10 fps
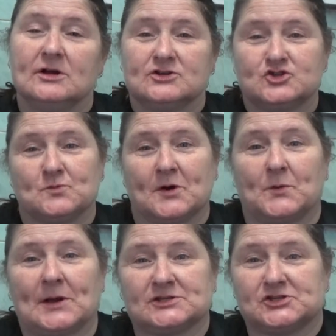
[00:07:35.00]
someone
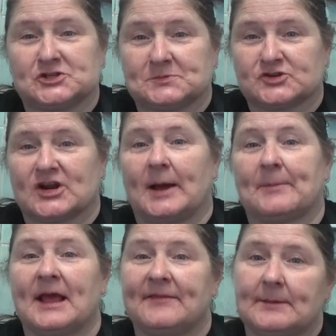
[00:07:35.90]
who hasn't
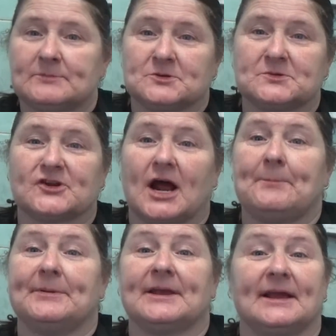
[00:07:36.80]
subscribed get them
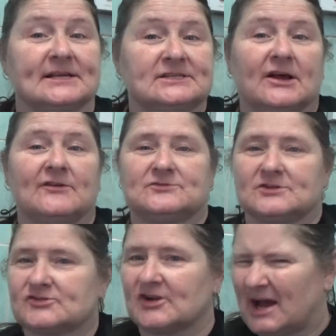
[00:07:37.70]
subscribing get yourself
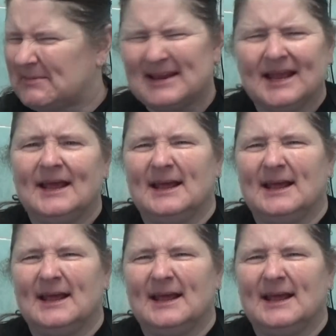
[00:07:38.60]
subscribing